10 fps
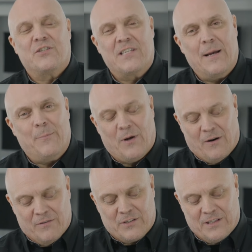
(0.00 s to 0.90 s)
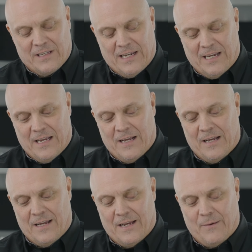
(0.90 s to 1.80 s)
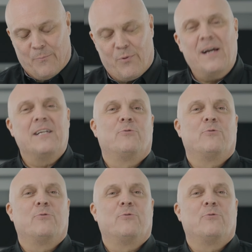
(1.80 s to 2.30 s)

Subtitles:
step, obviously, prior